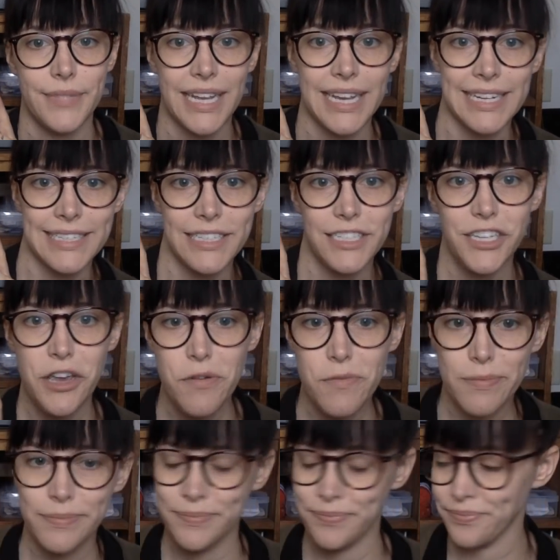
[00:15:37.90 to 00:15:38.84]
it's
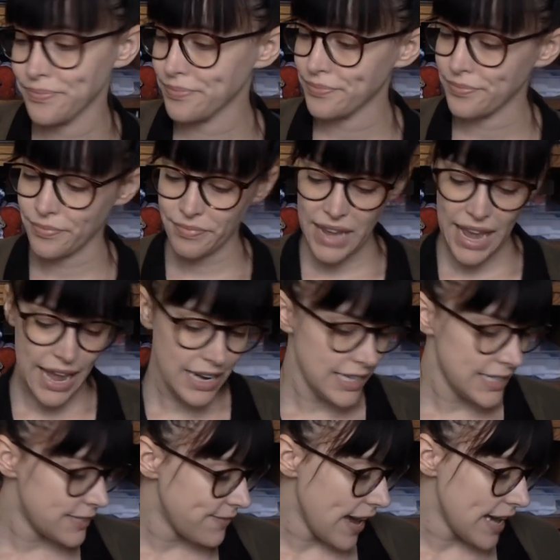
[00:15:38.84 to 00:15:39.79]
cute and
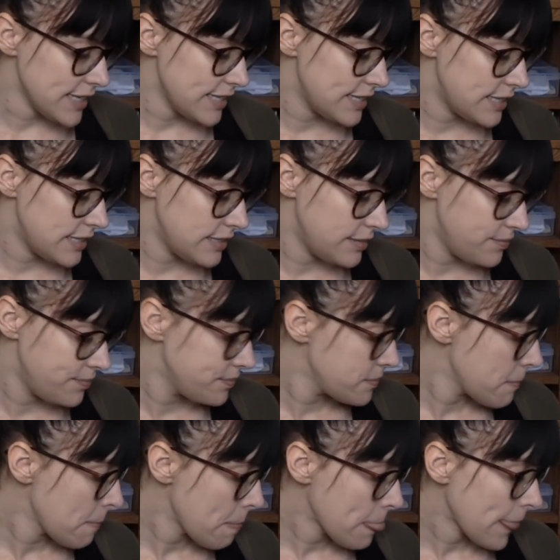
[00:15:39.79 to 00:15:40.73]
it's fast
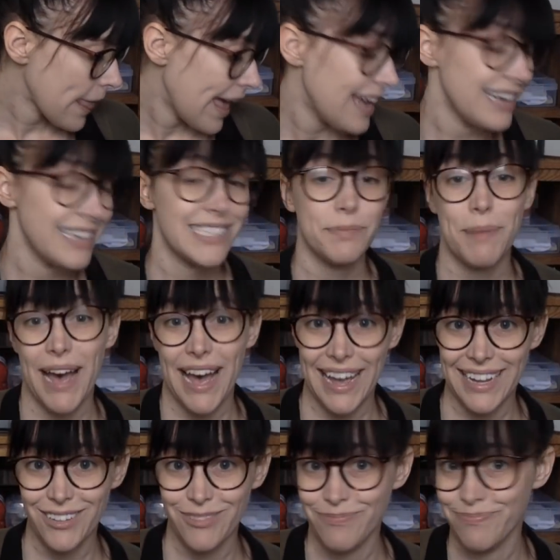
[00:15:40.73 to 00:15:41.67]
and it's pie.